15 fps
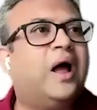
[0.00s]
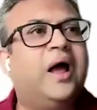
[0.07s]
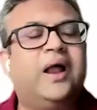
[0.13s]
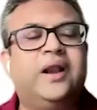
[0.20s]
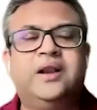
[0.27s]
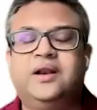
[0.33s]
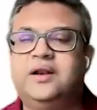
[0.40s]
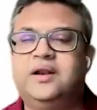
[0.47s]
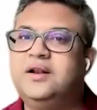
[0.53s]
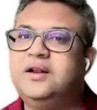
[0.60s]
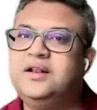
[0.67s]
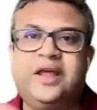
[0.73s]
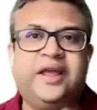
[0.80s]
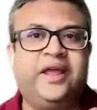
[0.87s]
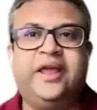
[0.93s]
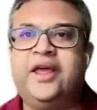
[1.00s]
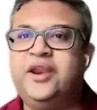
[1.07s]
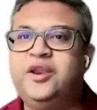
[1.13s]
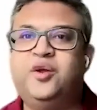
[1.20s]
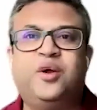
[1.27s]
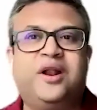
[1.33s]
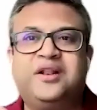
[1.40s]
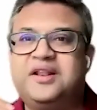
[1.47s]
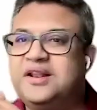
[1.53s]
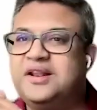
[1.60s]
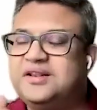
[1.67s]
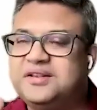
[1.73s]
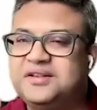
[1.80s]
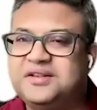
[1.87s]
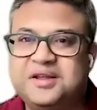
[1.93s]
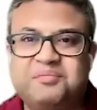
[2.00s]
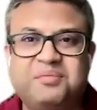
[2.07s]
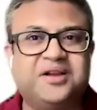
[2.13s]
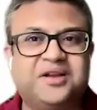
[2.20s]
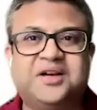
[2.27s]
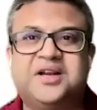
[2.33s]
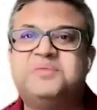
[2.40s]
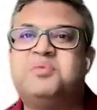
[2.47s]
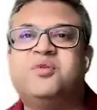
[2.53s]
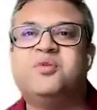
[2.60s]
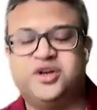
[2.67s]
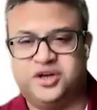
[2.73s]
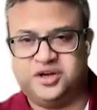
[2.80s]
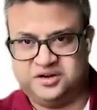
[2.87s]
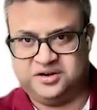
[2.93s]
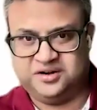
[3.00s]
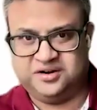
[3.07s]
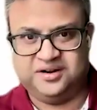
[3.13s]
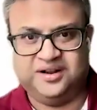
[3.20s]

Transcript: And they hear you and their budget is provision.